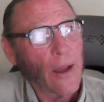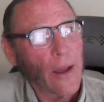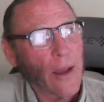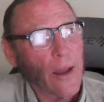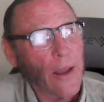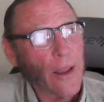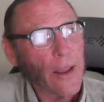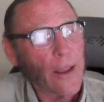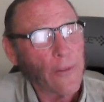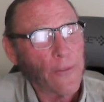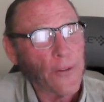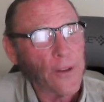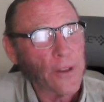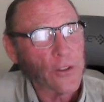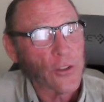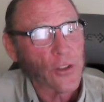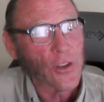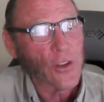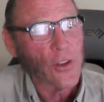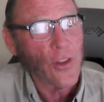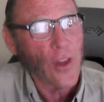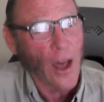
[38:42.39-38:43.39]
If
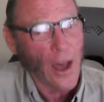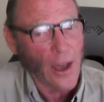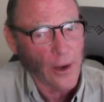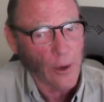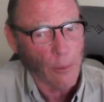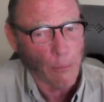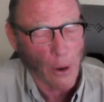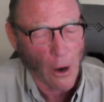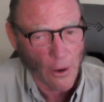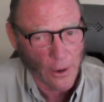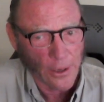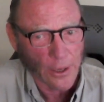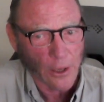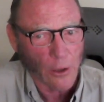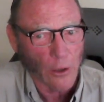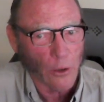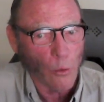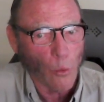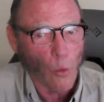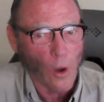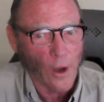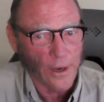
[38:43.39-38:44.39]
it's not a
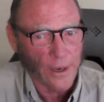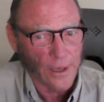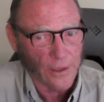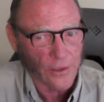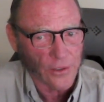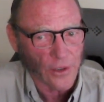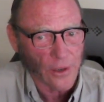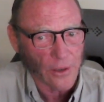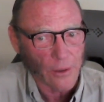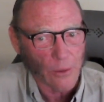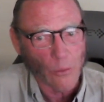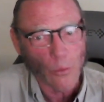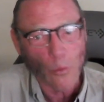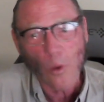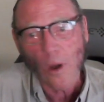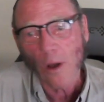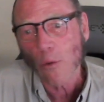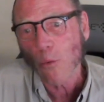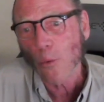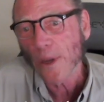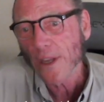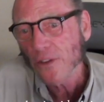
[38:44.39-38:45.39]
particle, what is it?
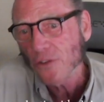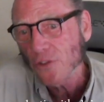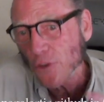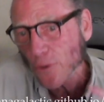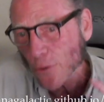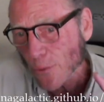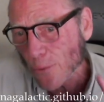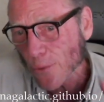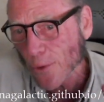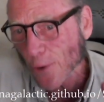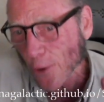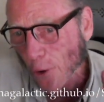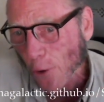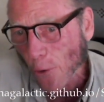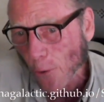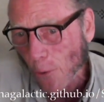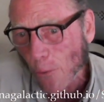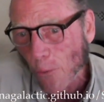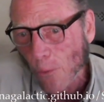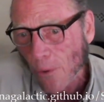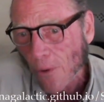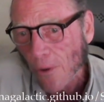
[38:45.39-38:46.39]
Well, we do
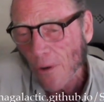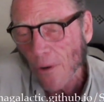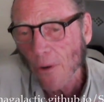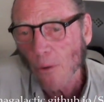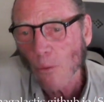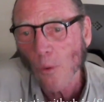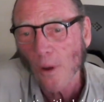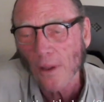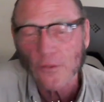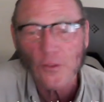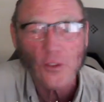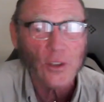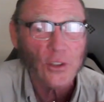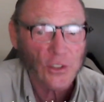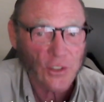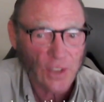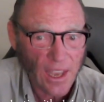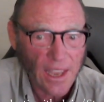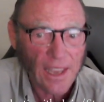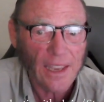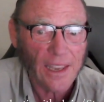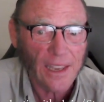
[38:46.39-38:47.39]
know what to
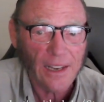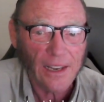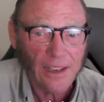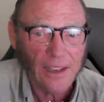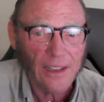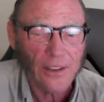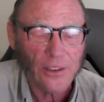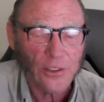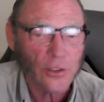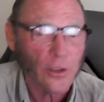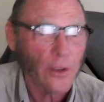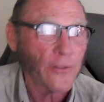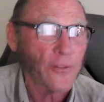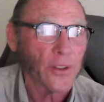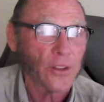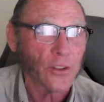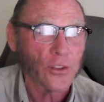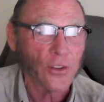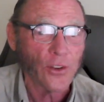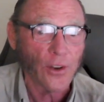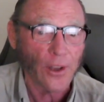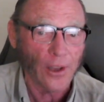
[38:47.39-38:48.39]
say it is if
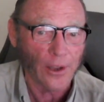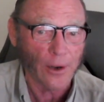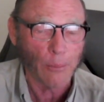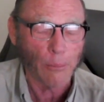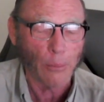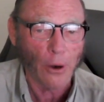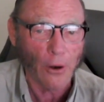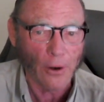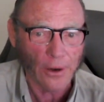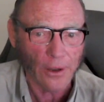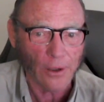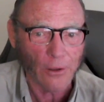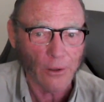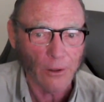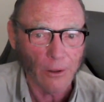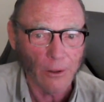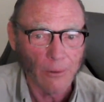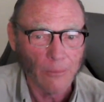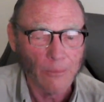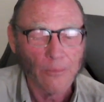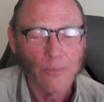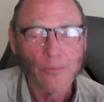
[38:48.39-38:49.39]
it's not a particle.
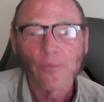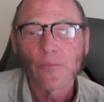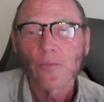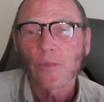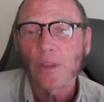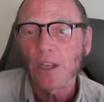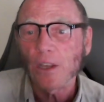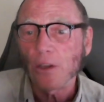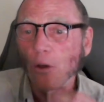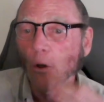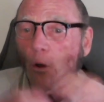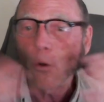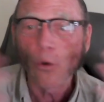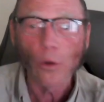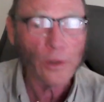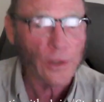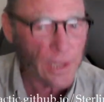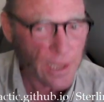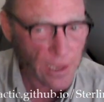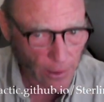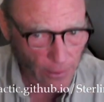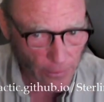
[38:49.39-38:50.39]
The
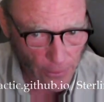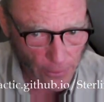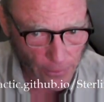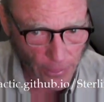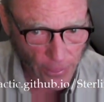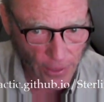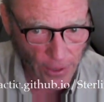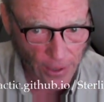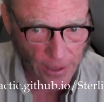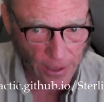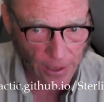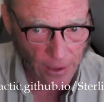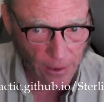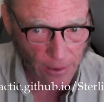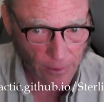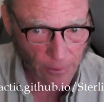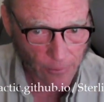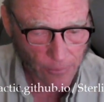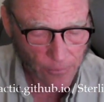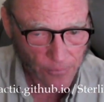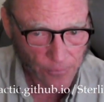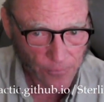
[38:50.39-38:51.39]
only other thing
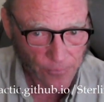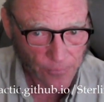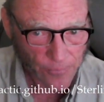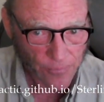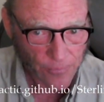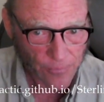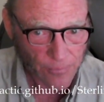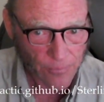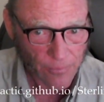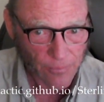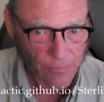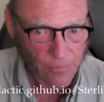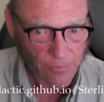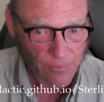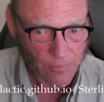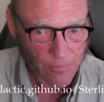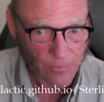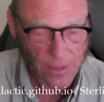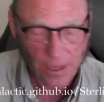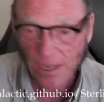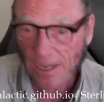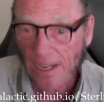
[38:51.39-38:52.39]

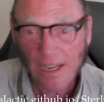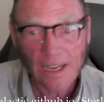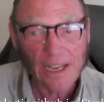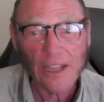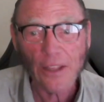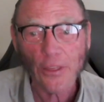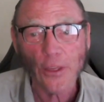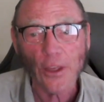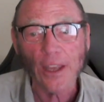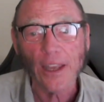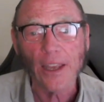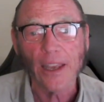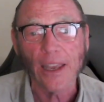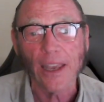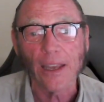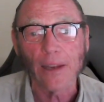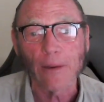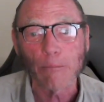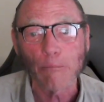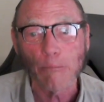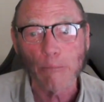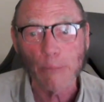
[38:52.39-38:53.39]
that anything
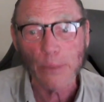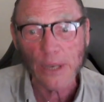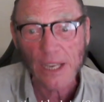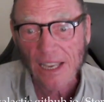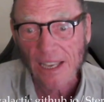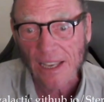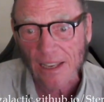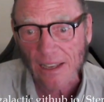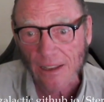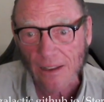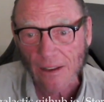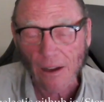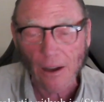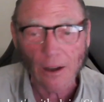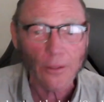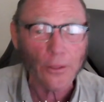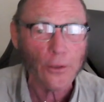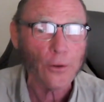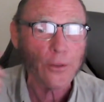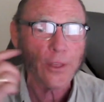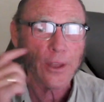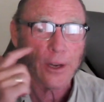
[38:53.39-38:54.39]
can be
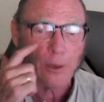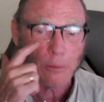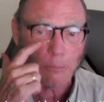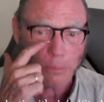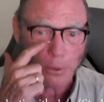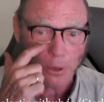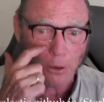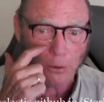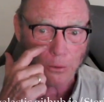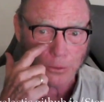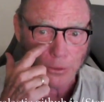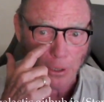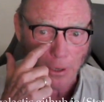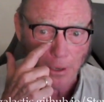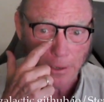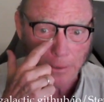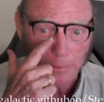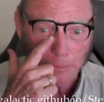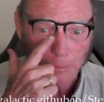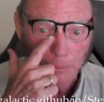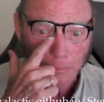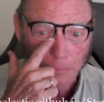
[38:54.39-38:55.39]
other than a
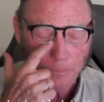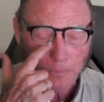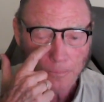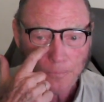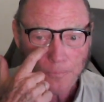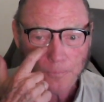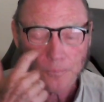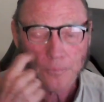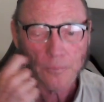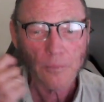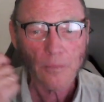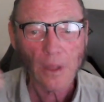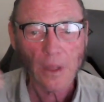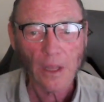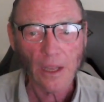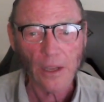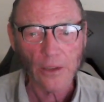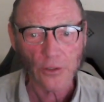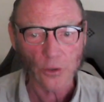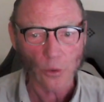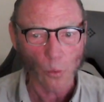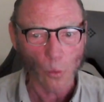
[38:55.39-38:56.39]
proton
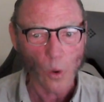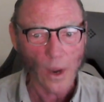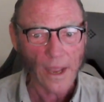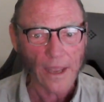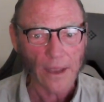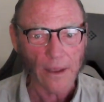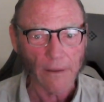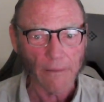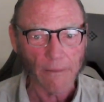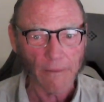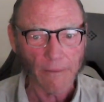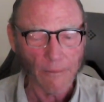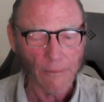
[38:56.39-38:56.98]
is a wave.